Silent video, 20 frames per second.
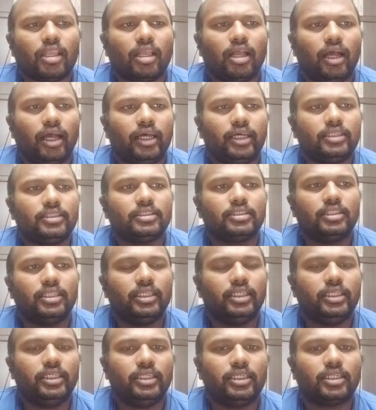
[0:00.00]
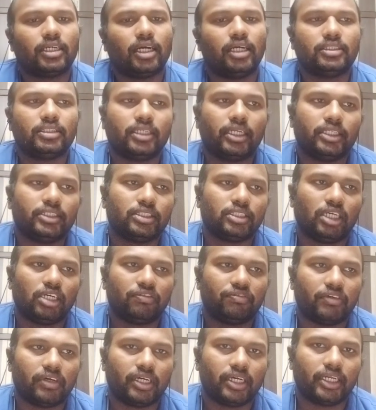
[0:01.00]
as the concentration
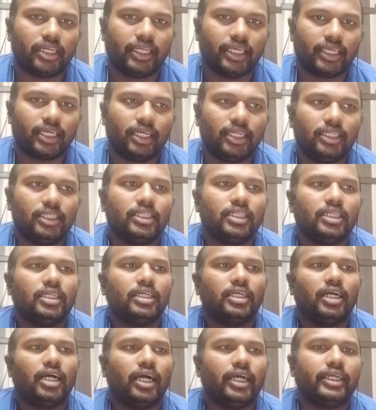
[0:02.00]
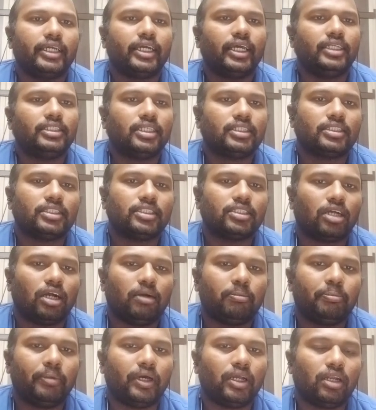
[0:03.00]
of nickel increases in
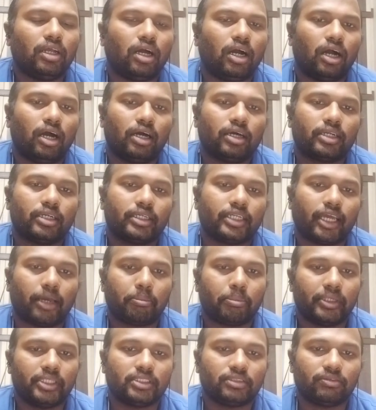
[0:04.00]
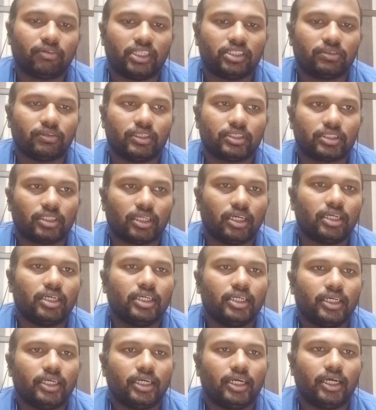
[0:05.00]
copper, or it happens vice versa,
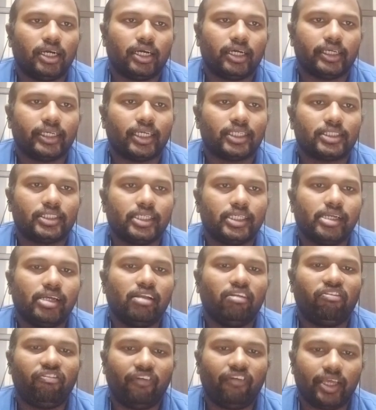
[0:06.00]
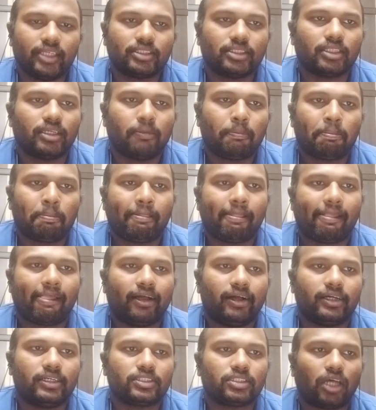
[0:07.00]
a single phase
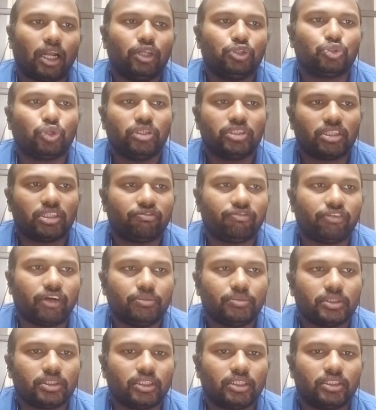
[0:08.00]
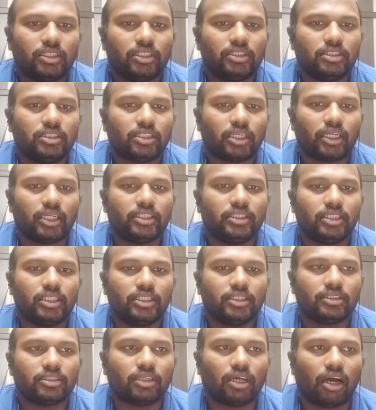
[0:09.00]
solid solution forms. This
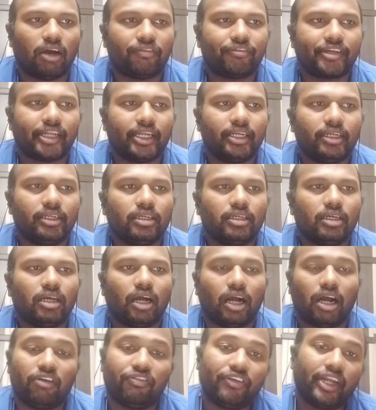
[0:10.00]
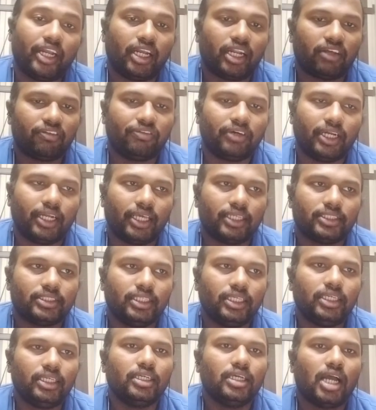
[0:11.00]
region is often referred as the